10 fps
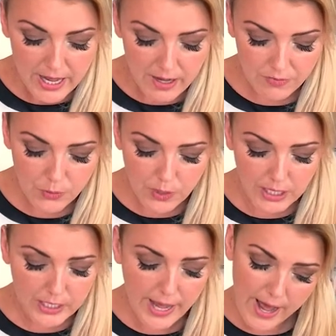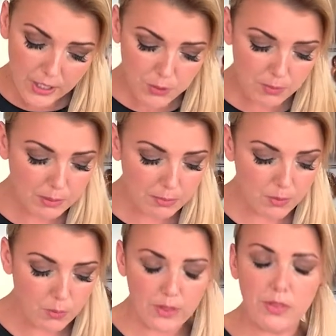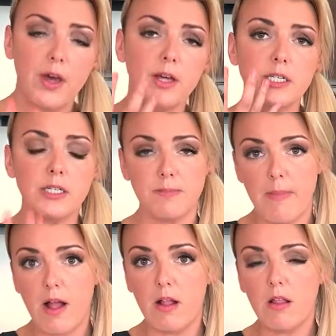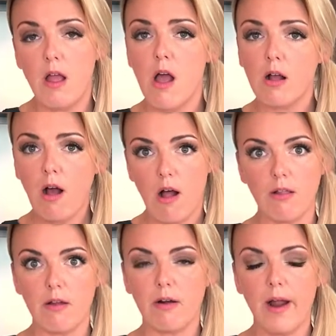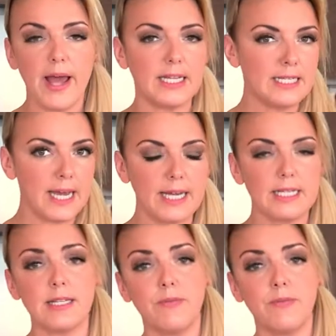if you can catch people with smell, color, and taste.